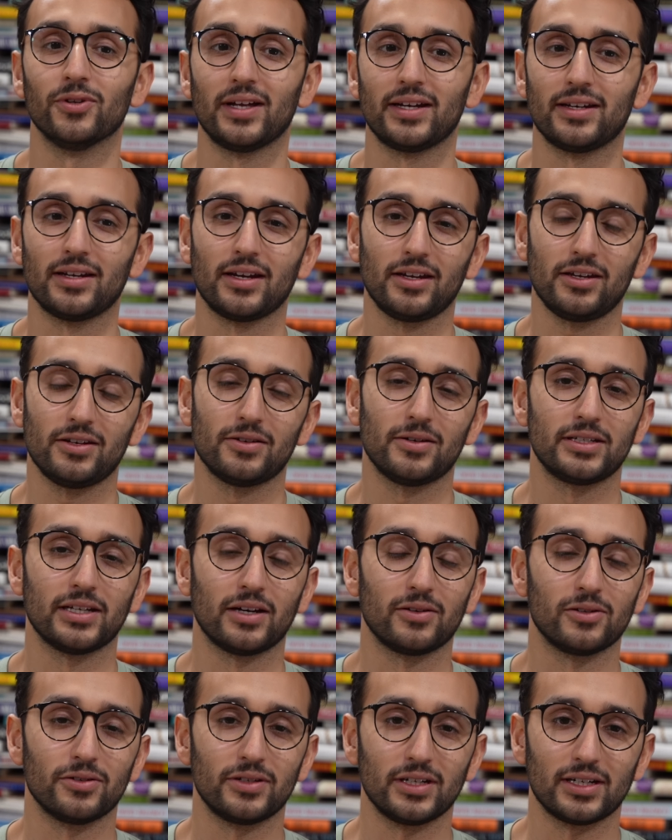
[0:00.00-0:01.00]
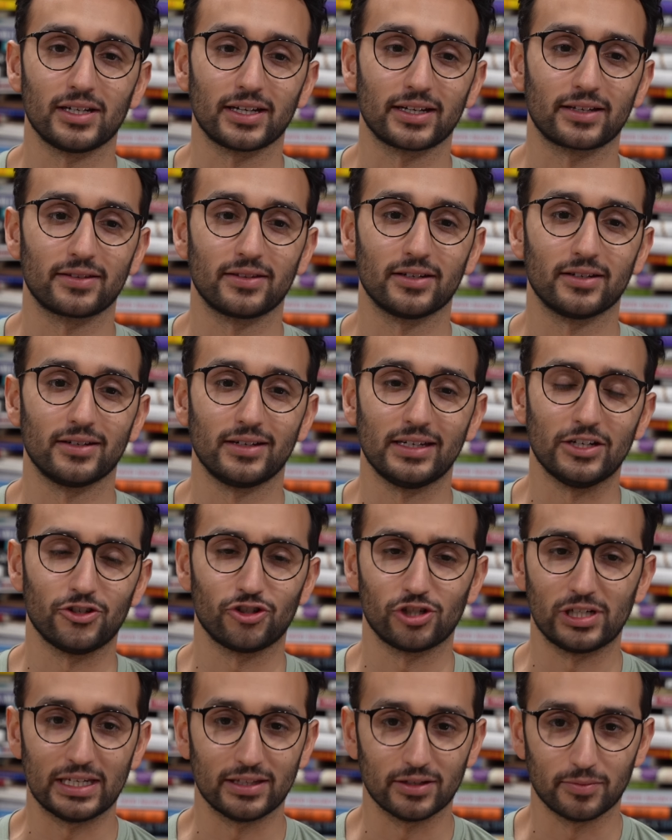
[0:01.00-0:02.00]
And I, you know, I downloaded like the
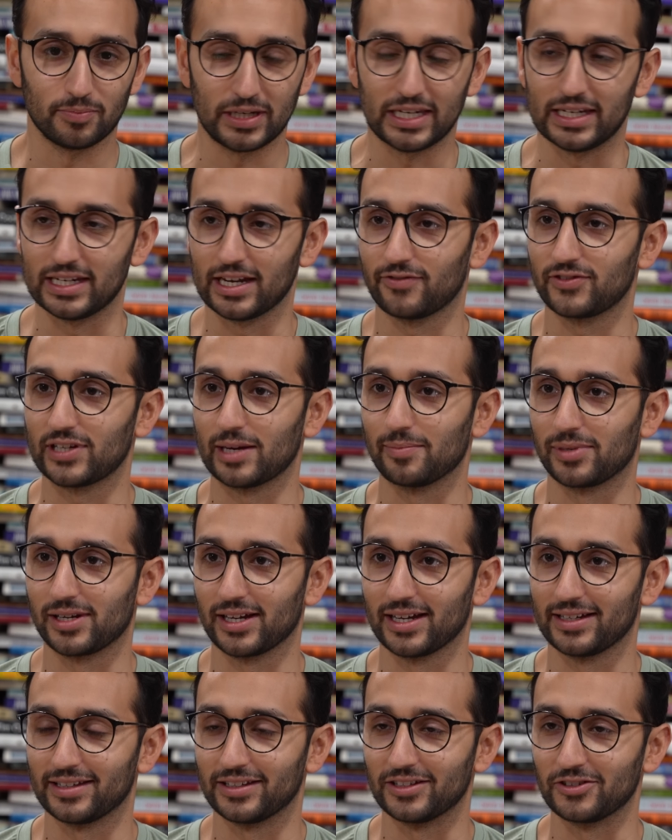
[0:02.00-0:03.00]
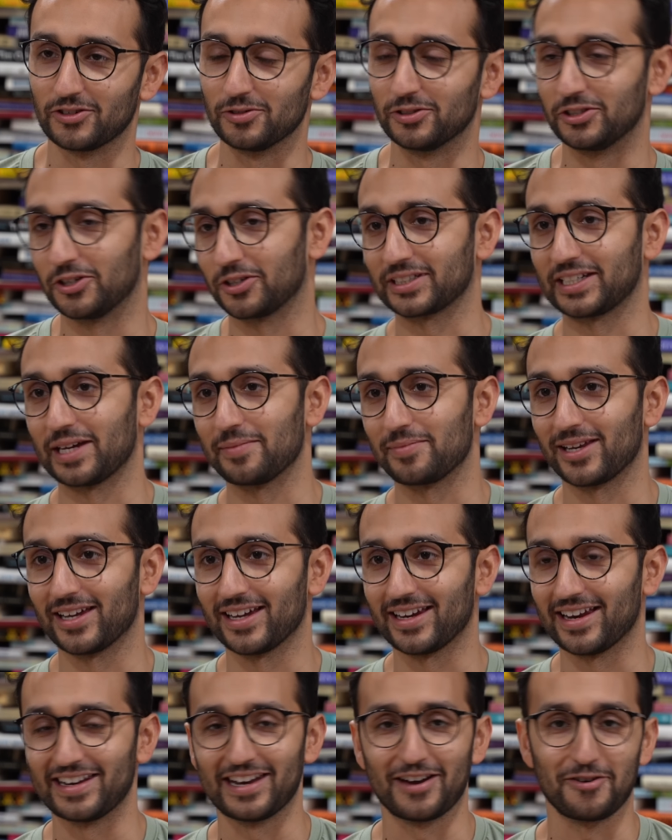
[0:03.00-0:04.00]
initially the P D F template and then the Google Docs
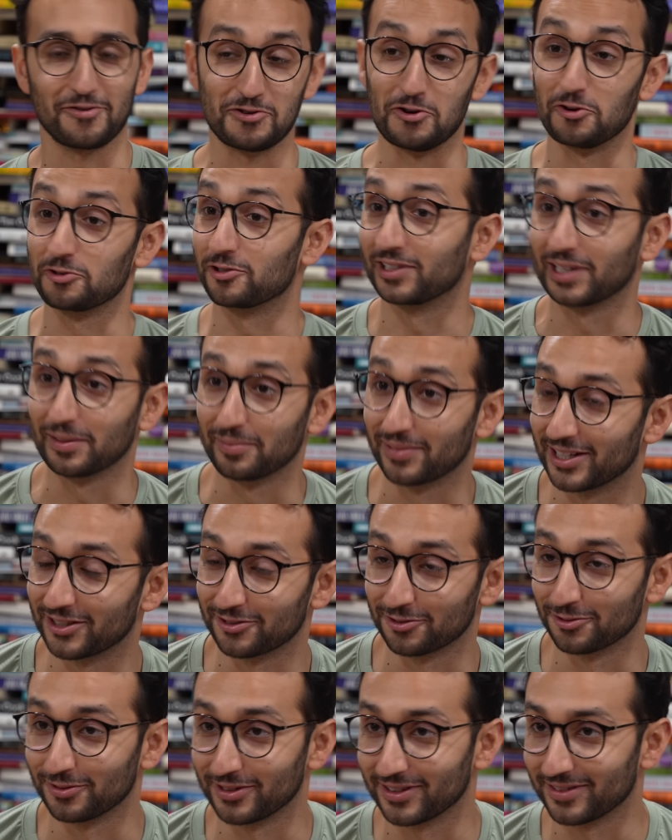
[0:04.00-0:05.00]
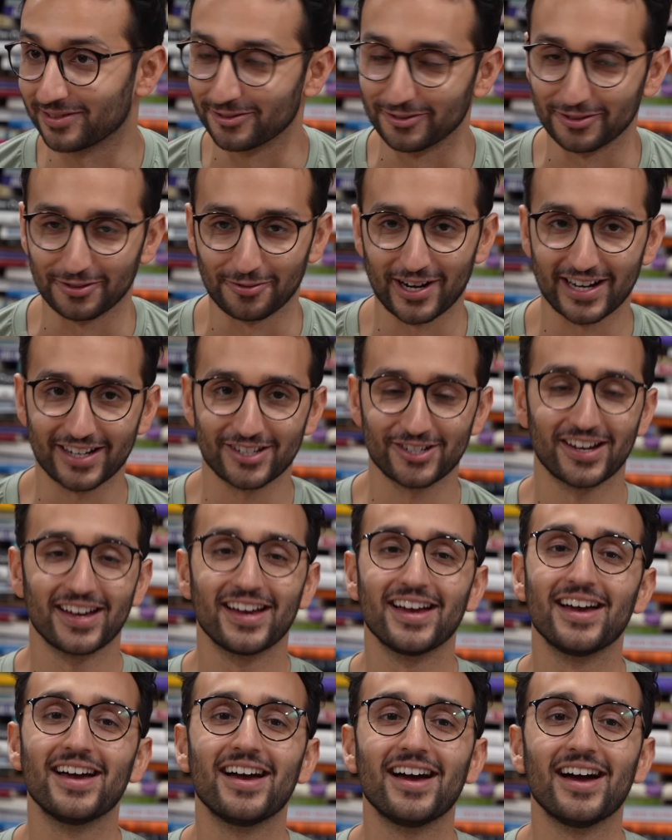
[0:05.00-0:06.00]
template, and now Notion templates are all the all the rage.
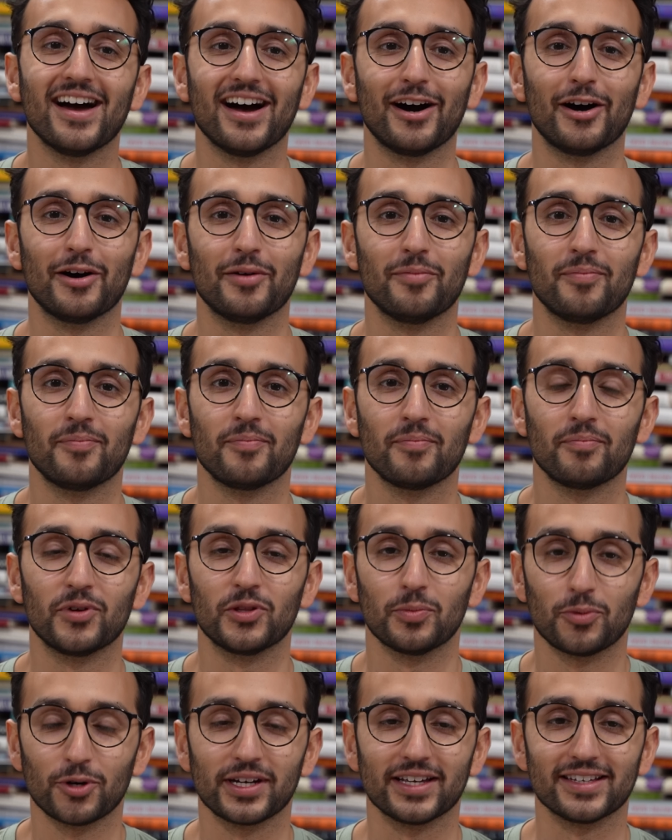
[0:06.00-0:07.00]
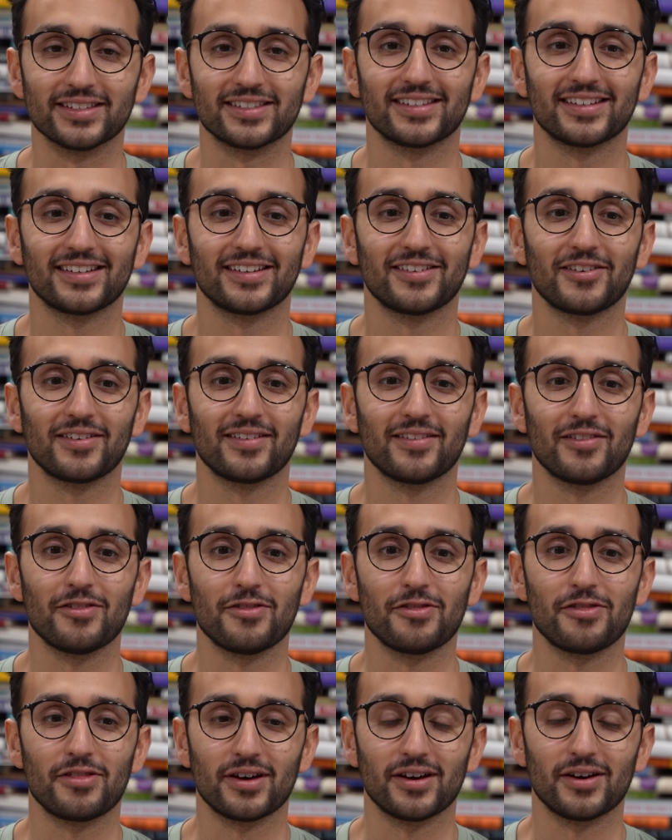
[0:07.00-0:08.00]
Um, but the point is,
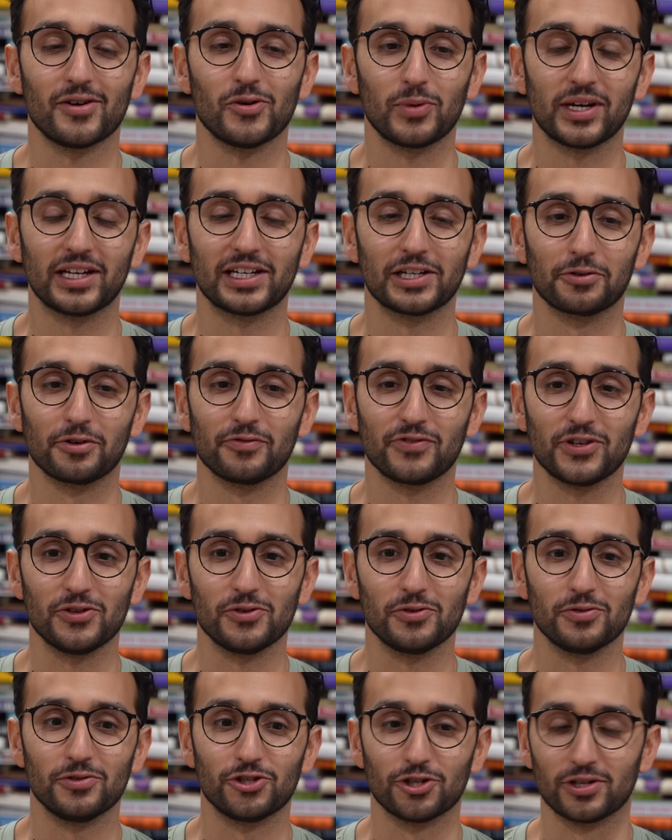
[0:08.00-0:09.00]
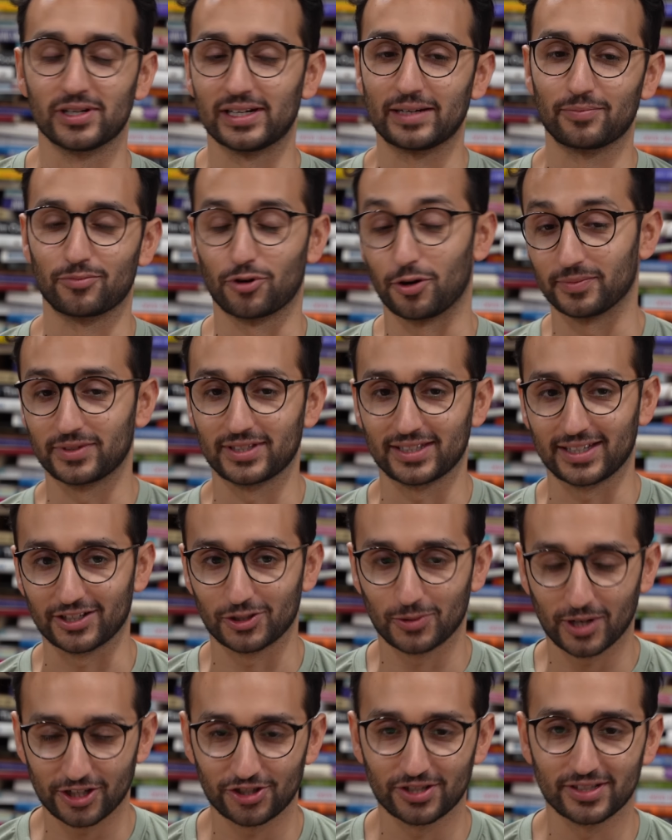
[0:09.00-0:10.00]
the weekly review journaling prompt
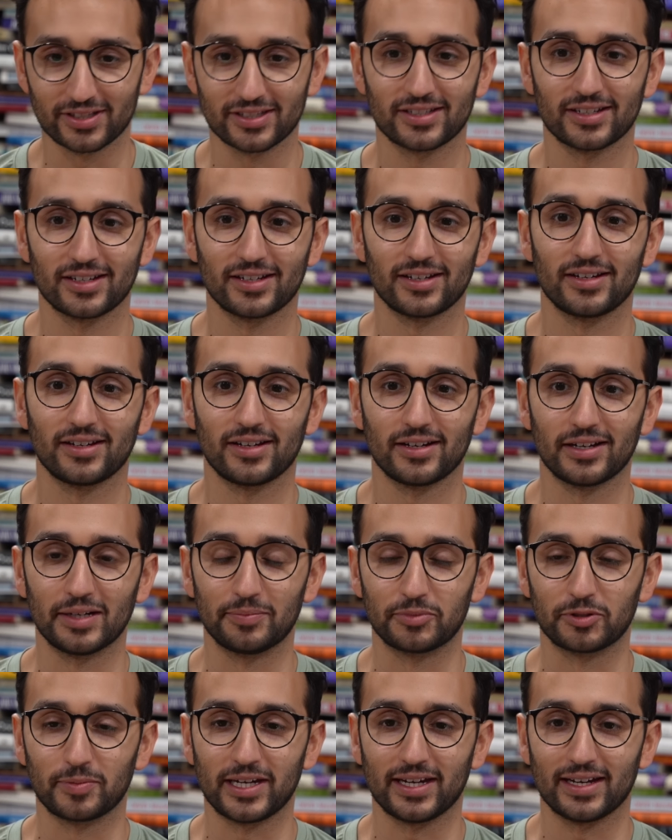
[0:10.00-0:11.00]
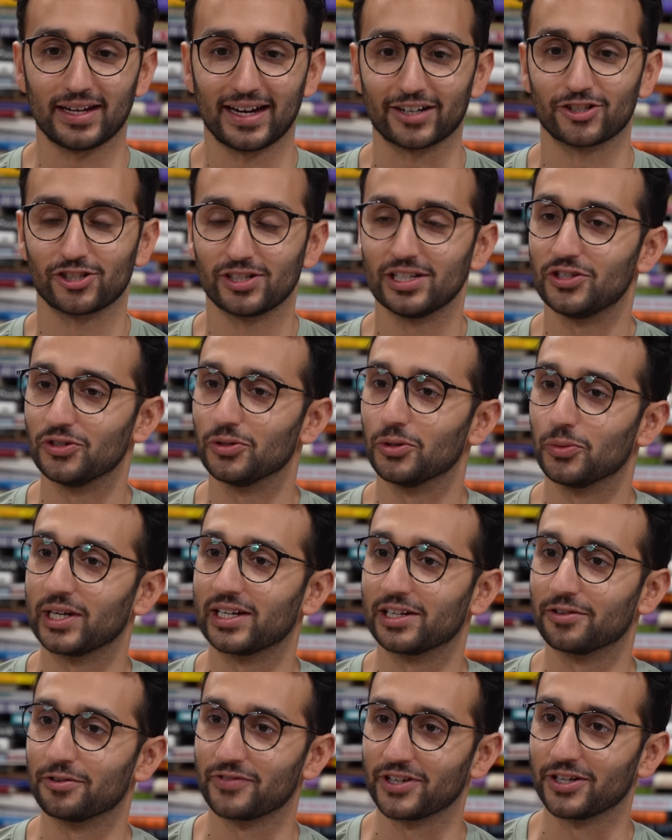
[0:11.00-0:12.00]
slash questions helped me actually do a
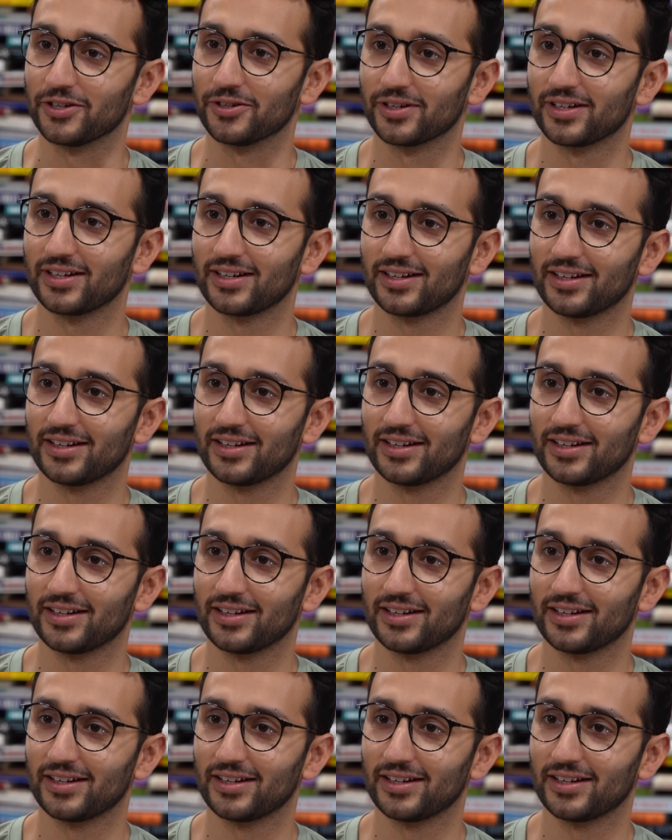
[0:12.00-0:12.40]
weekly review.